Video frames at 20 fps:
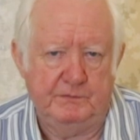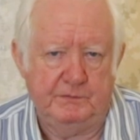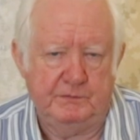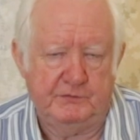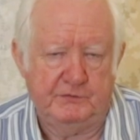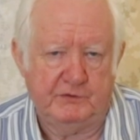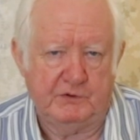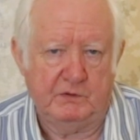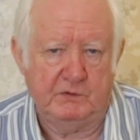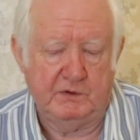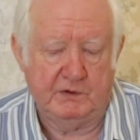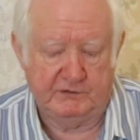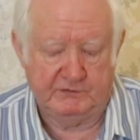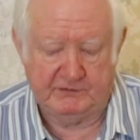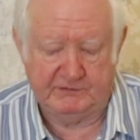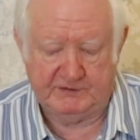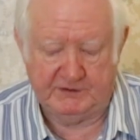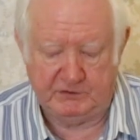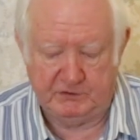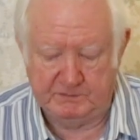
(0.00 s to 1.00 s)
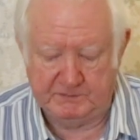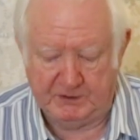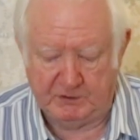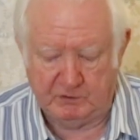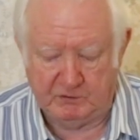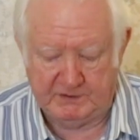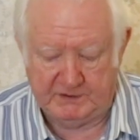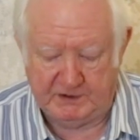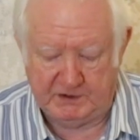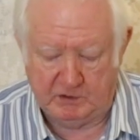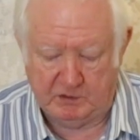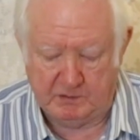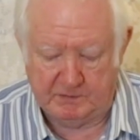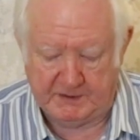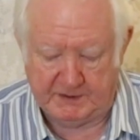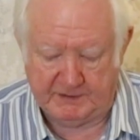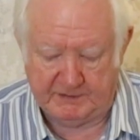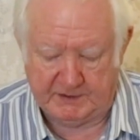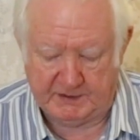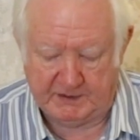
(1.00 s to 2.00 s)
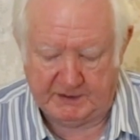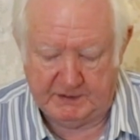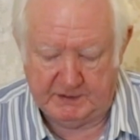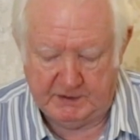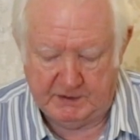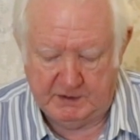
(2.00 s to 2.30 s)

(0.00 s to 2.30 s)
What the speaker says: So, as I said, you may already know about that.